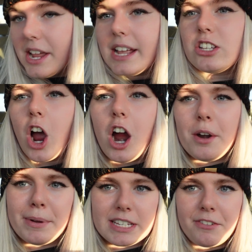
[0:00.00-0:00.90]
It's
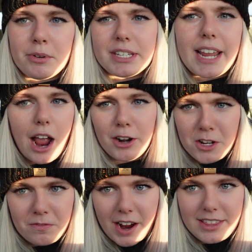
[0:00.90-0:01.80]
hard because everyone's like, how do
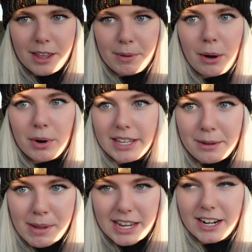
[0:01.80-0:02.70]
you find them? And I want to
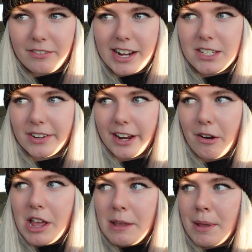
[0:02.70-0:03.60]
like make an advice
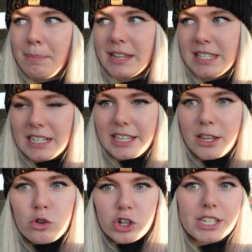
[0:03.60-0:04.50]
video that basically
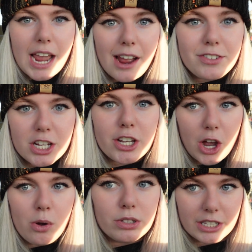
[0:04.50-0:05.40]
you just have to
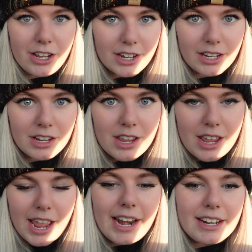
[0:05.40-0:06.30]
go look.
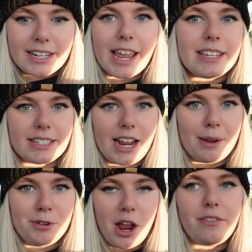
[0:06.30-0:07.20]
And it takes
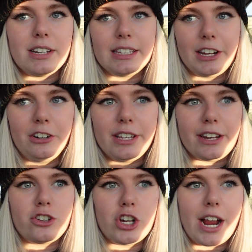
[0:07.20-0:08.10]
time. You have to
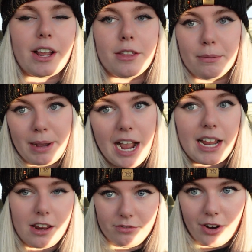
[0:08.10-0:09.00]
literally check the back
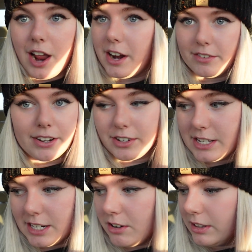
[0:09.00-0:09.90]
and front of every
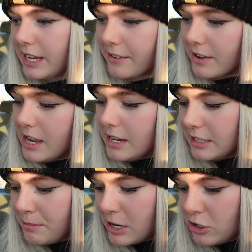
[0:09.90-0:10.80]
single leaf
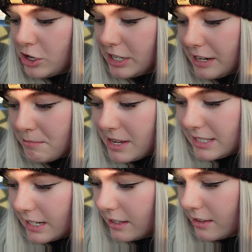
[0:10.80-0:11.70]
to make sure you didn't
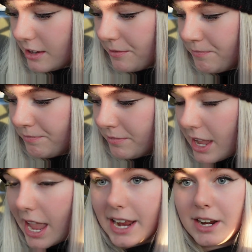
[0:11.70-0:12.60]
miss anything.
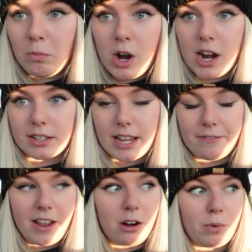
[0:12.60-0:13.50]
And it works. I
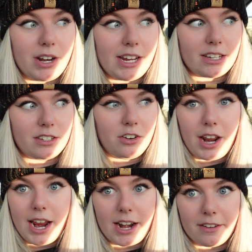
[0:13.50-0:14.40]
found one
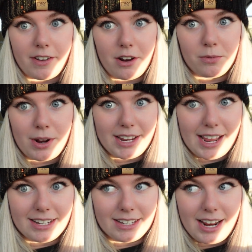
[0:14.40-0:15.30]
yesterday and I found one
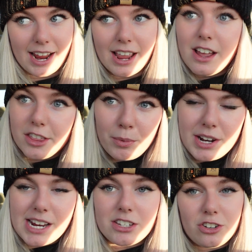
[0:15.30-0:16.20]
again today. The
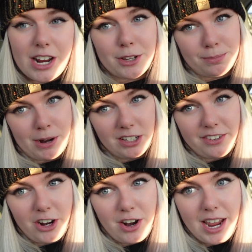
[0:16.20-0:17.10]
one yesterday was
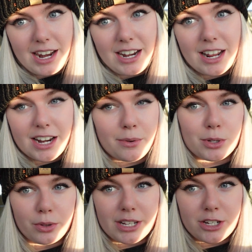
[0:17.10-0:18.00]
barely variegated and it
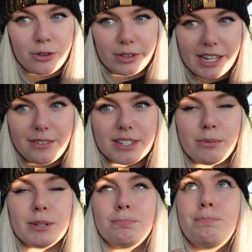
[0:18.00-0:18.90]
was only 2 leaves and
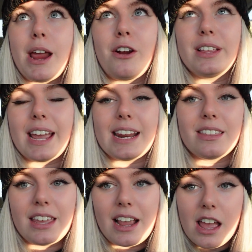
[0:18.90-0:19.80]
it was barely
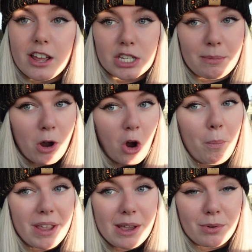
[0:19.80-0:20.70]
anything. So I'm
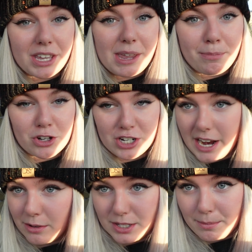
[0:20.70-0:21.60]
hoping it will keep pushing
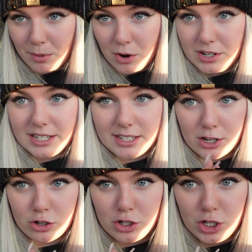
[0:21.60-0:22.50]
out some more since
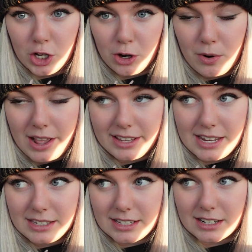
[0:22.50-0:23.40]
there's 2 at
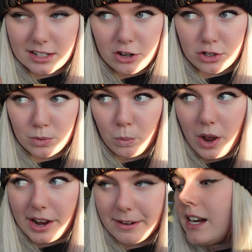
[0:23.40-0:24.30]
least. It's not just
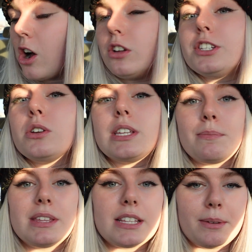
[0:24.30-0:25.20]
one. And also
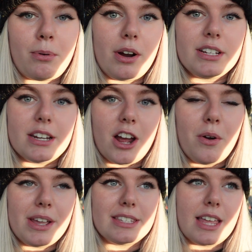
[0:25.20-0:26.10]
something that's important to
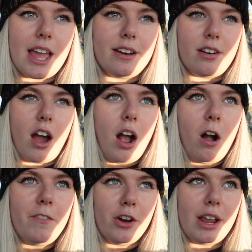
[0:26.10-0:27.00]
know is that not
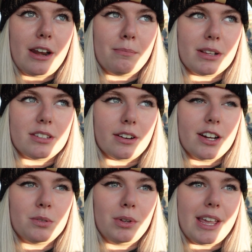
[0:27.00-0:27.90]
all variegated
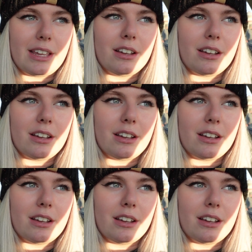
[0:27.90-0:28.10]
monsteras will